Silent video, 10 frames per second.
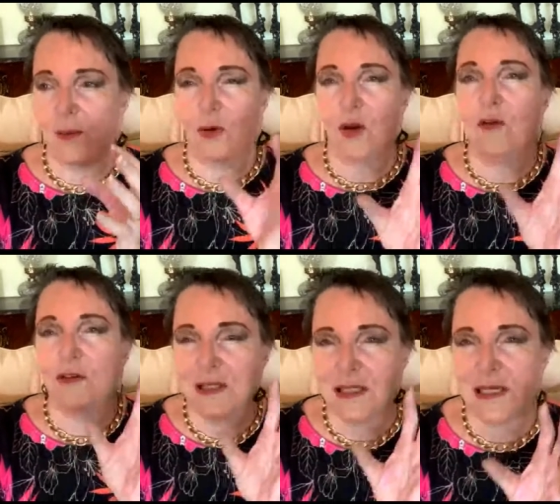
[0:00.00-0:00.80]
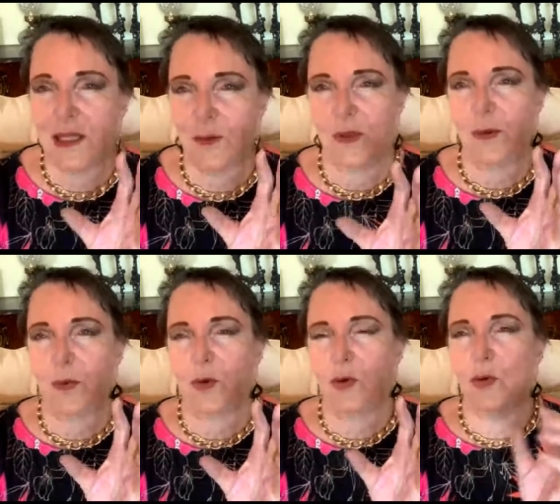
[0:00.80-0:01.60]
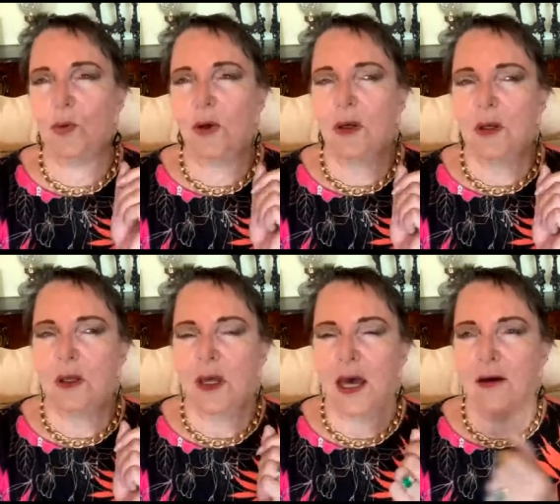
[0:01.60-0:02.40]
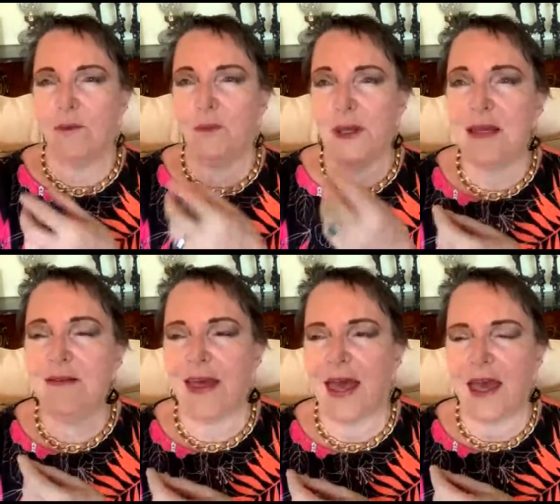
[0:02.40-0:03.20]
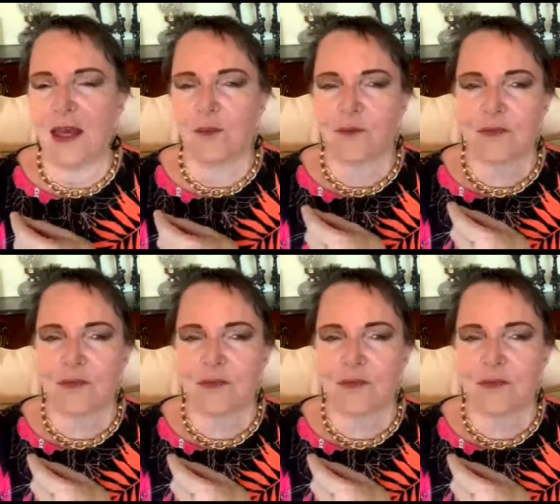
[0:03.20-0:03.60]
I will often see the people who have been there,